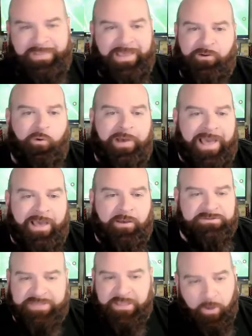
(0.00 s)
and
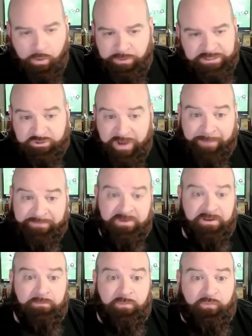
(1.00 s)
Ohio State only dropped
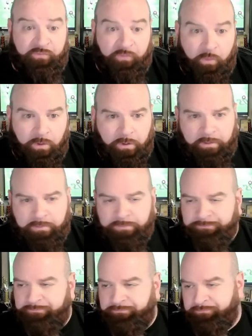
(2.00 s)
to number 4,
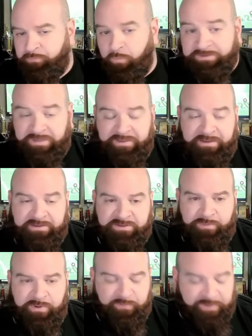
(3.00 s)
which I think
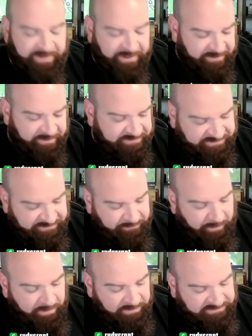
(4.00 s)
is a bit ridiculous.
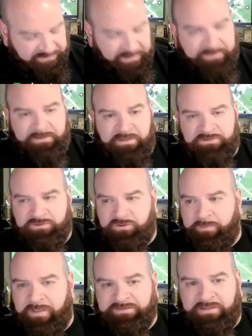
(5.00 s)
Honestly, I think they should have
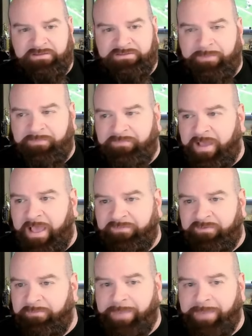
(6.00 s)
dropped outside the top
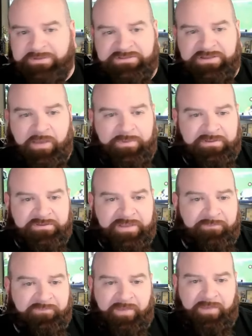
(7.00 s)
5, and Miami should now be in the
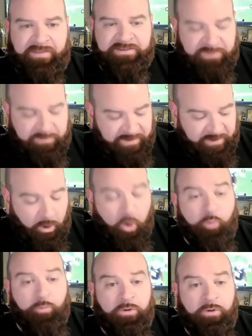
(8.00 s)
top 5. That's me being a
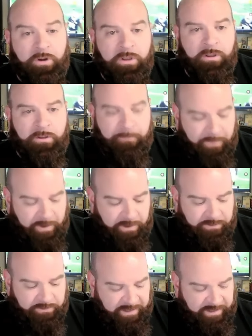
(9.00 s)
homer.
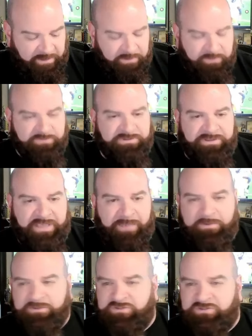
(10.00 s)
But you can't lose the
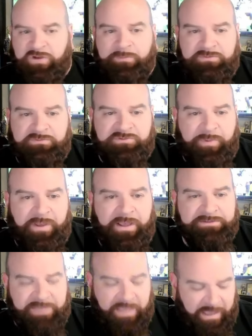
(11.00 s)
game and just drop 2
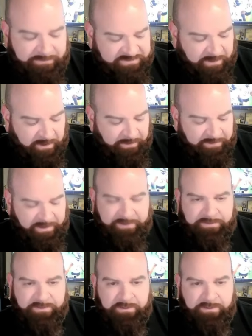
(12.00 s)
spots. I'm sorry. Like,